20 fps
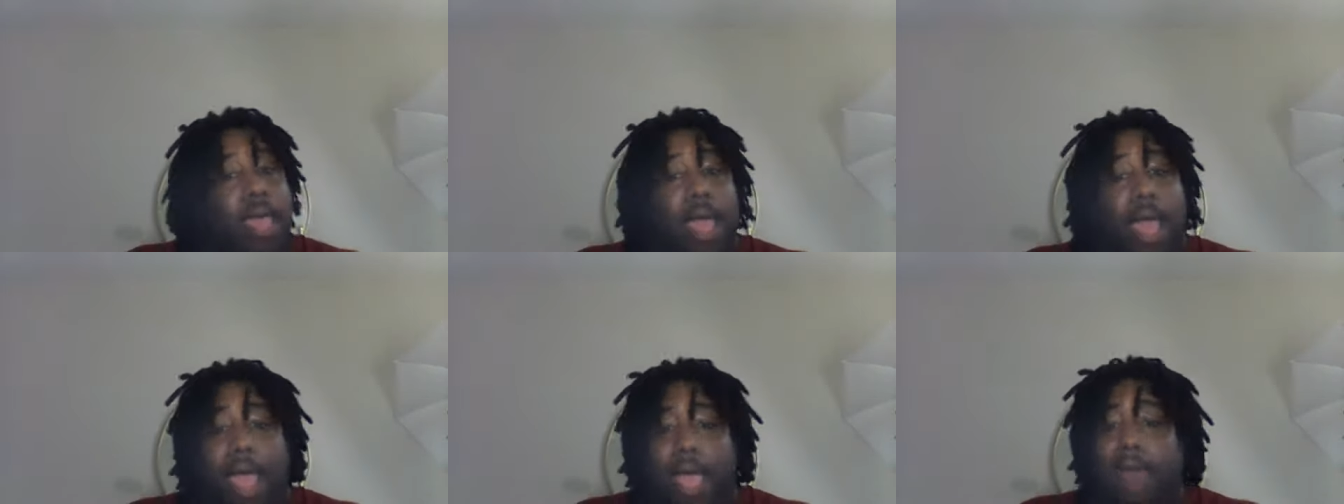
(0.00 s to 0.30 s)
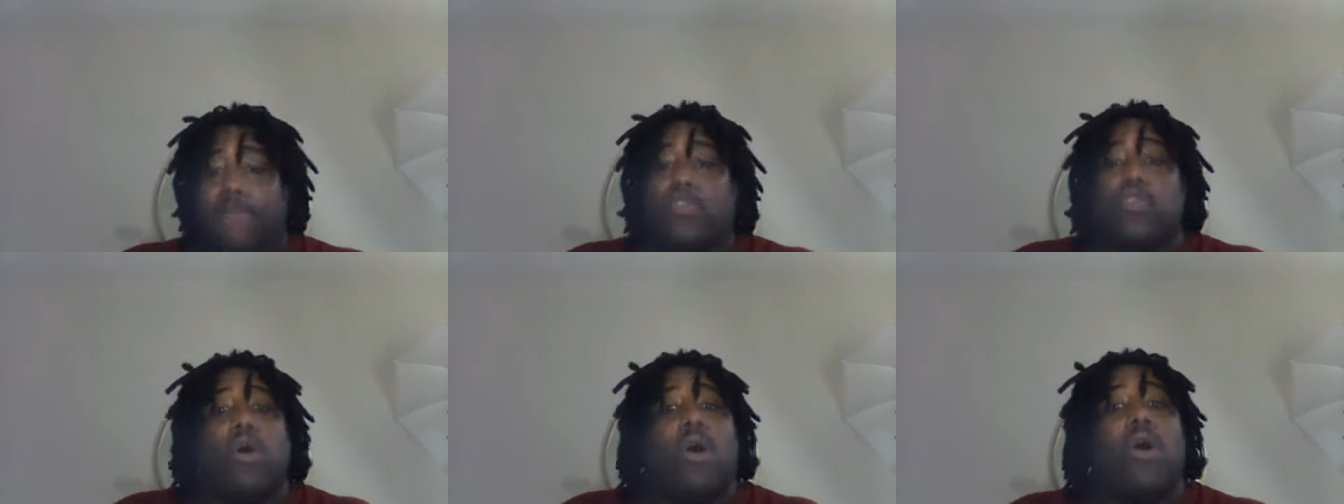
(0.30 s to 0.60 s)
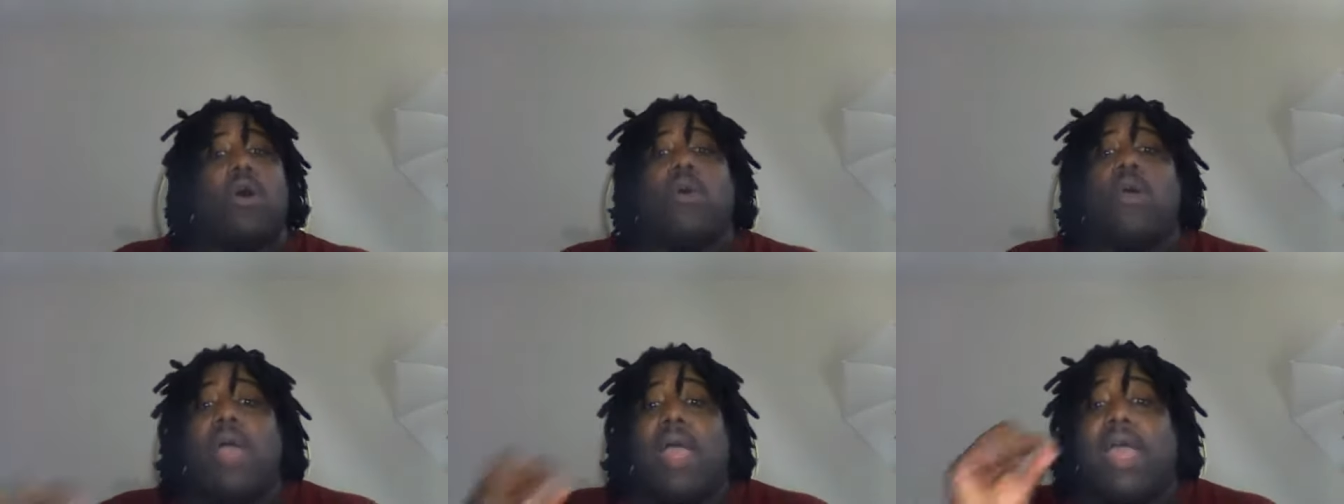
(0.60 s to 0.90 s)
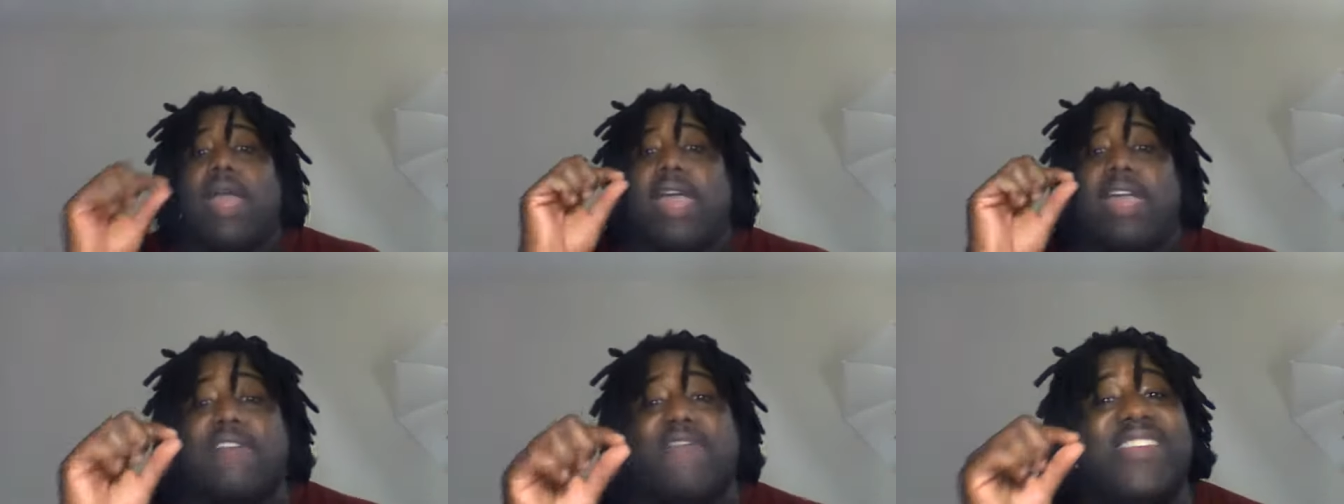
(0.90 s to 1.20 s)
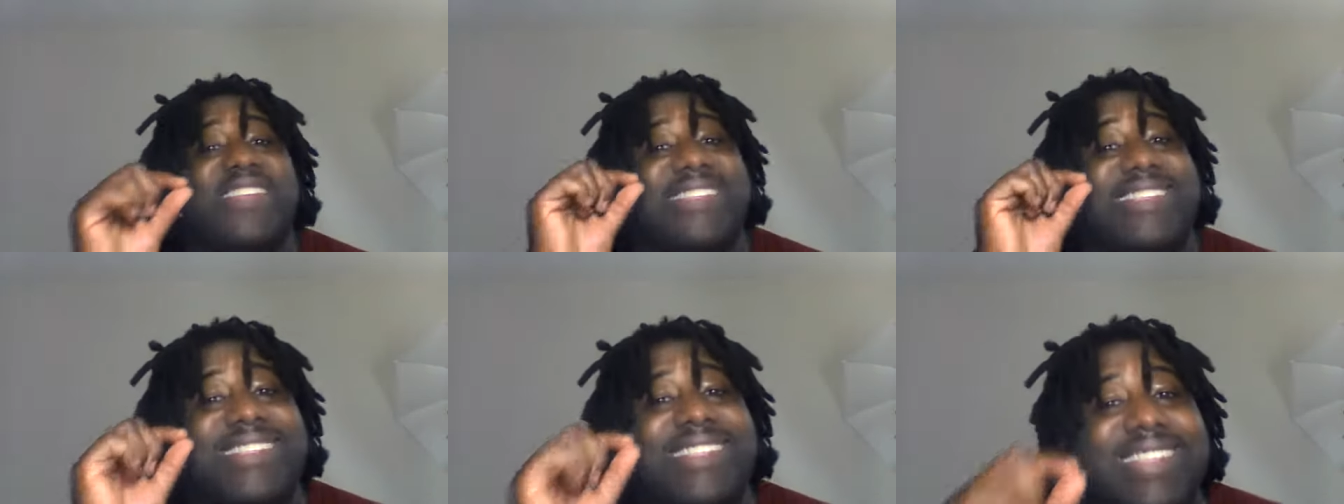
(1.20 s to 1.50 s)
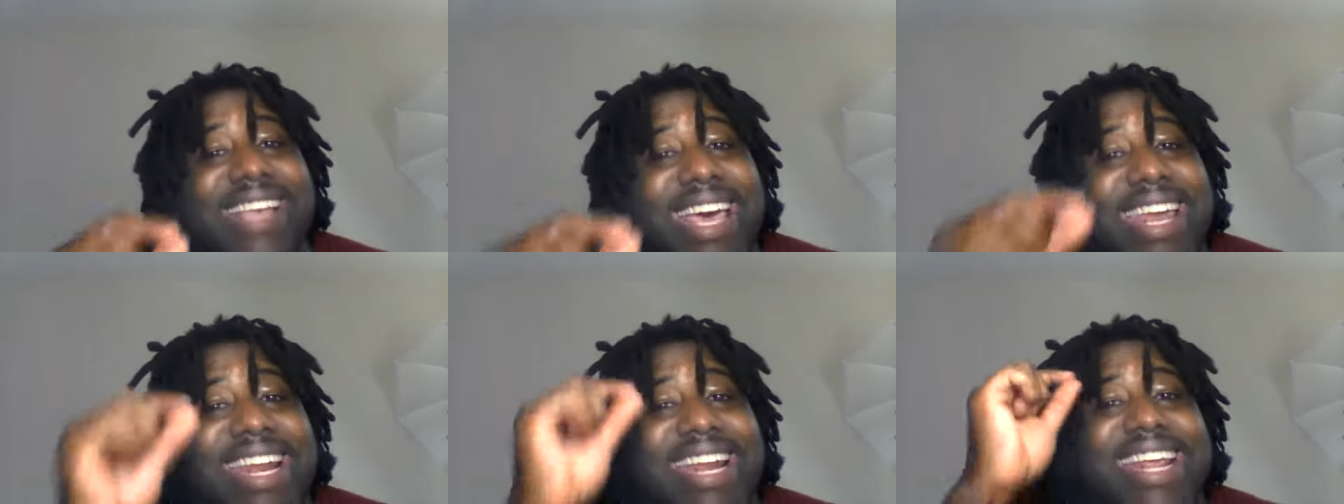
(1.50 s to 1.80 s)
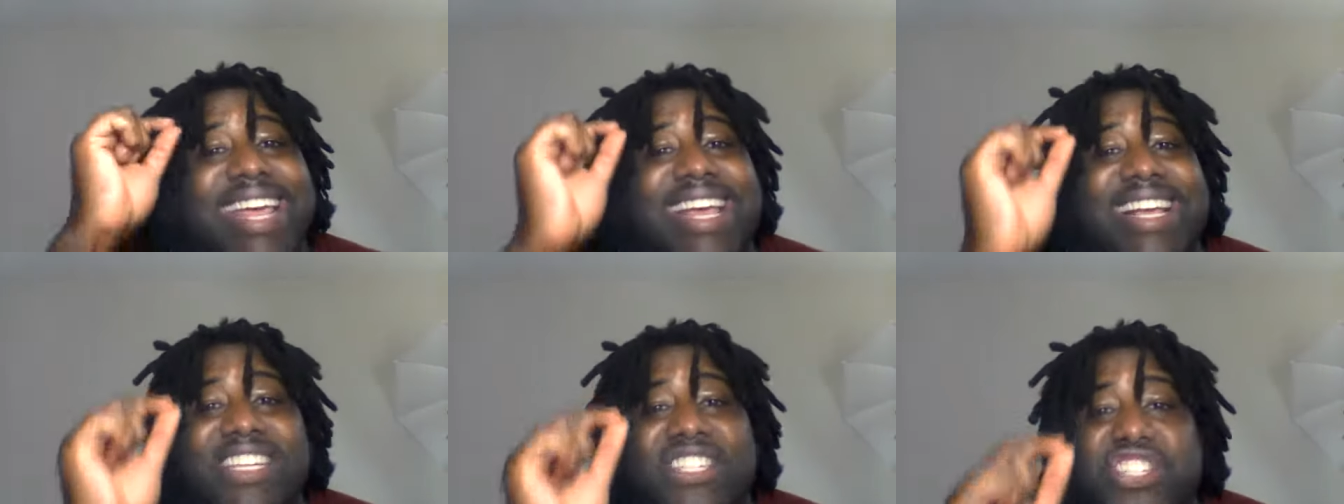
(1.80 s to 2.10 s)
Have you all even said
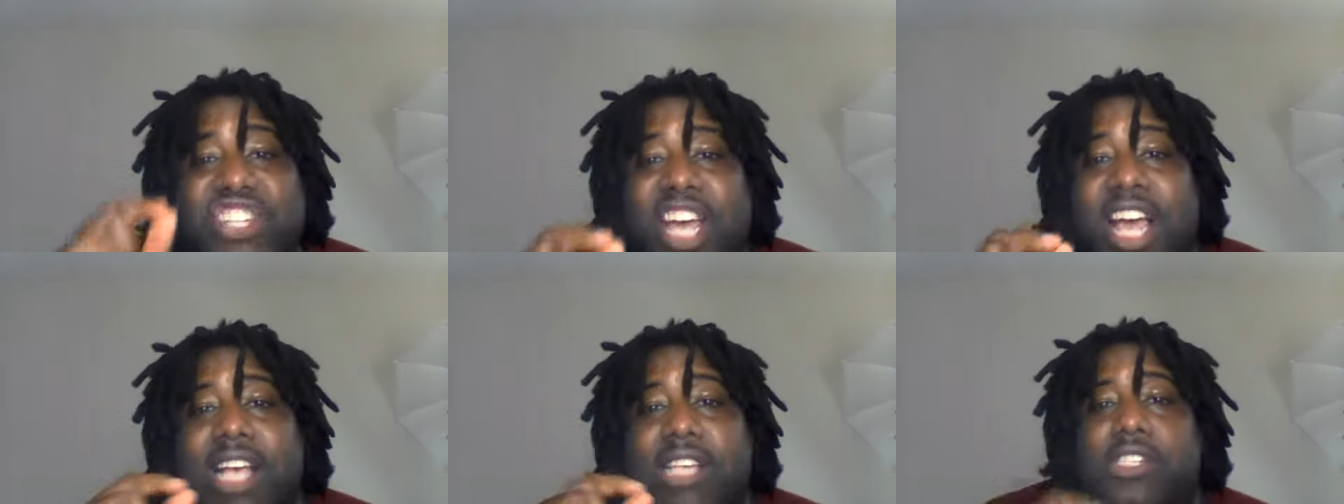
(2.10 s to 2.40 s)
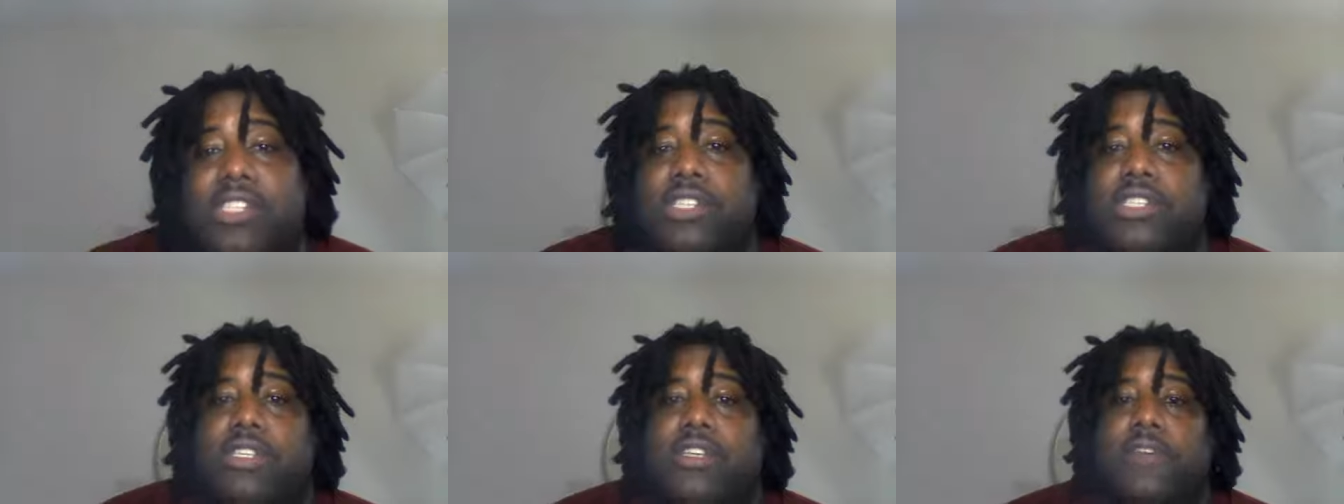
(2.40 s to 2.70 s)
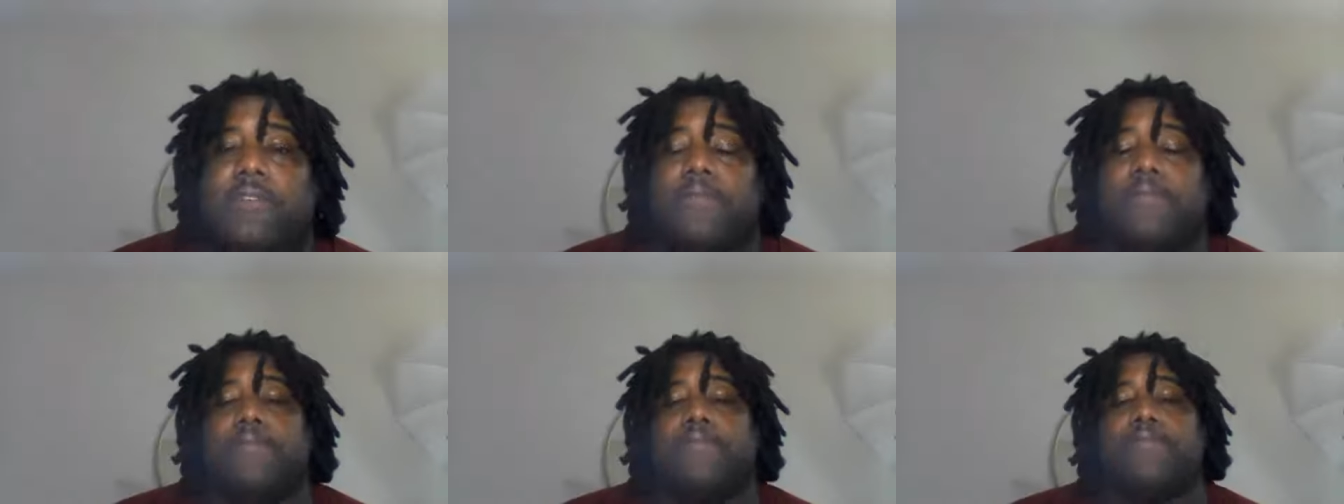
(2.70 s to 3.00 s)
it in jest?